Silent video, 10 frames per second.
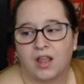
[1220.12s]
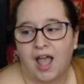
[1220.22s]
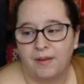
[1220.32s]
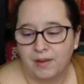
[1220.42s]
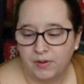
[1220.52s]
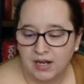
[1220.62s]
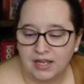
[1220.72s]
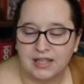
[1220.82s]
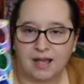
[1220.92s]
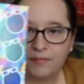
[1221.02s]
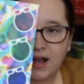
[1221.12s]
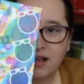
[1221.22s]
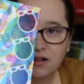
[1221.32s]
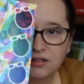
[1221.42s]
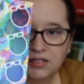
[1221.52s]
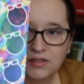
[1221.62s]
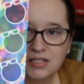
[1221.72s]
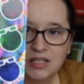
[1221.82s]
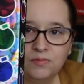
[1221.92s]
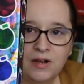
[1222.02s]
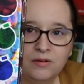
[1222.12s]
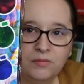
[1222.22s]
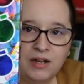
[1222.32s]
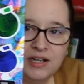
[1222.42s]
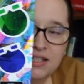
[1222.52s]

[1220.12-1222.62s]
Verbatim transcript: I might put it in that pile. So this is one where